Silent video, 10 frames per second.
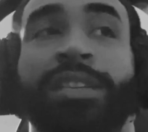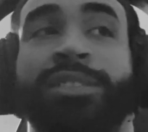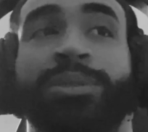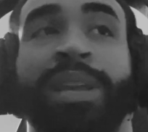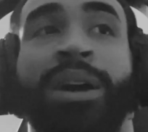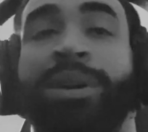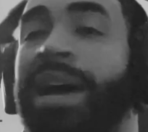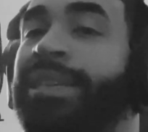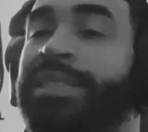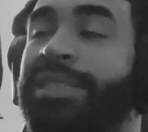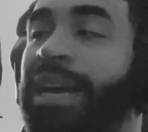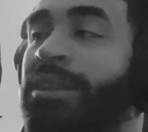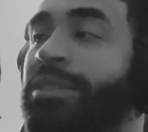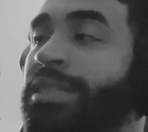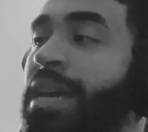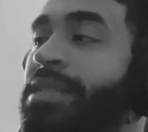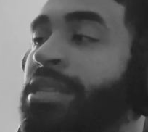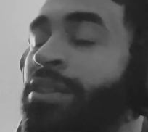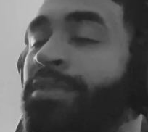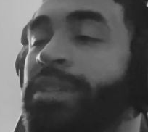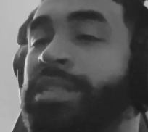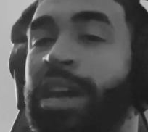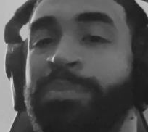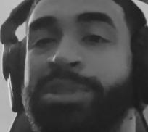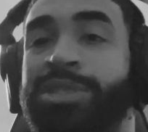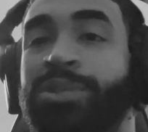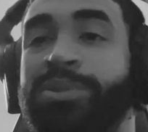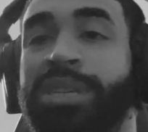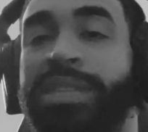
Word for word: So now, as the title says of this episode,